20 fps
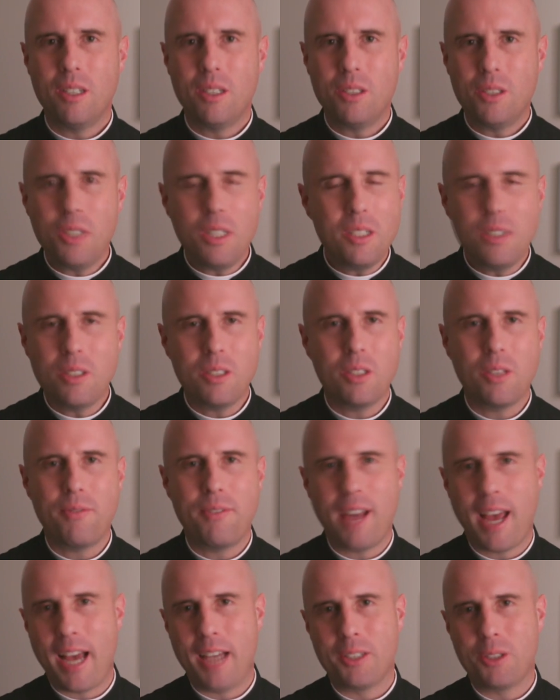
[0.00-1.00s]
Jesus of
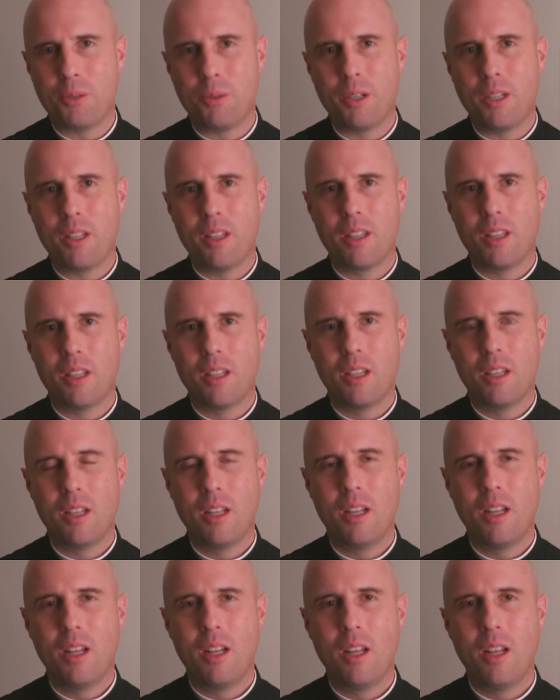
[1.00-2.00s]
Nazareth,
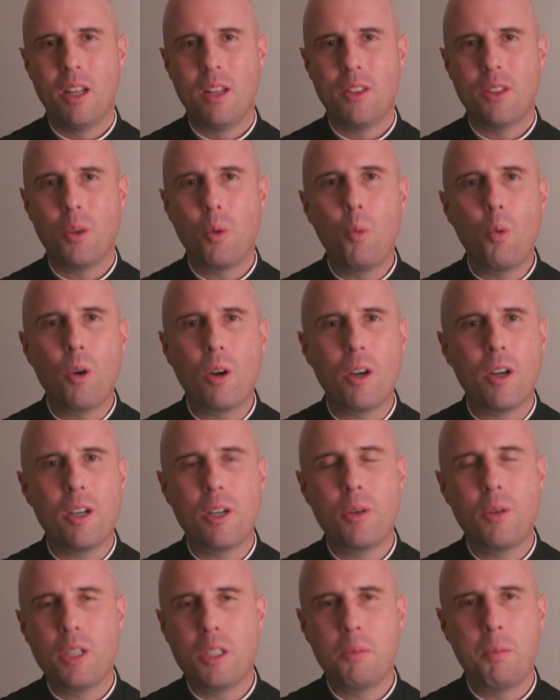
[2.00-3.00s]
the Word
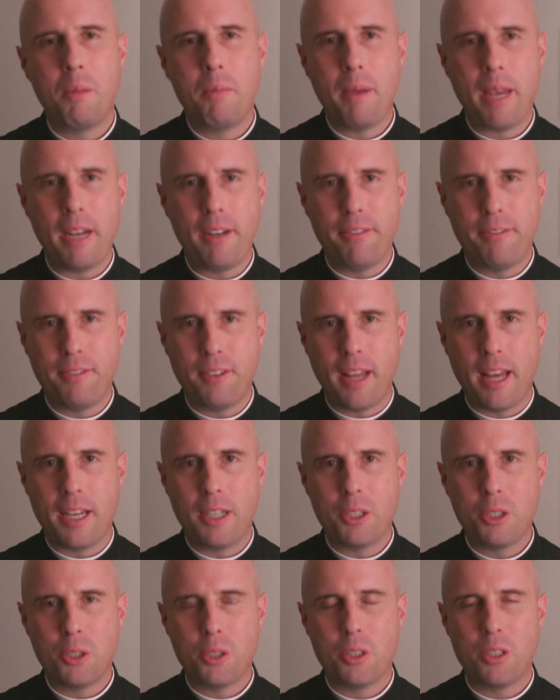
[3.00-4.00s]
who has been made
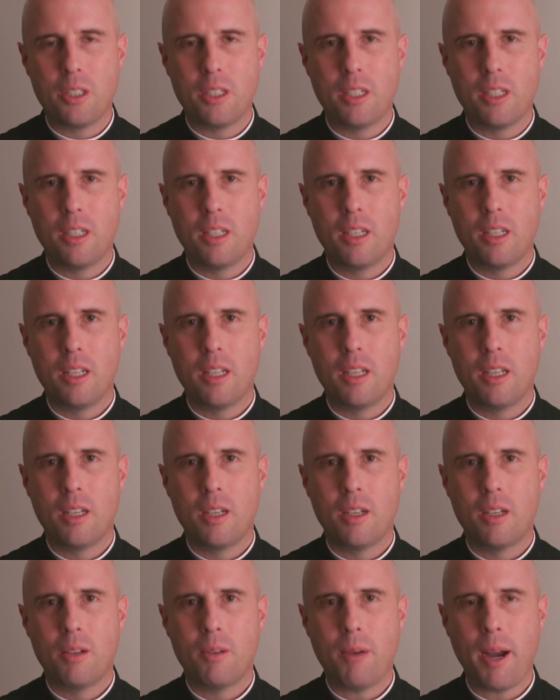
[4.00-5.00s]
flesh,
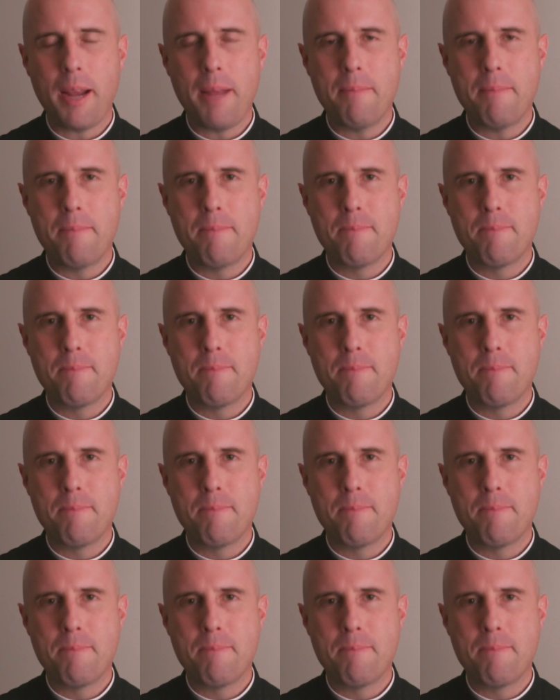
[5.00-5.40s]
right?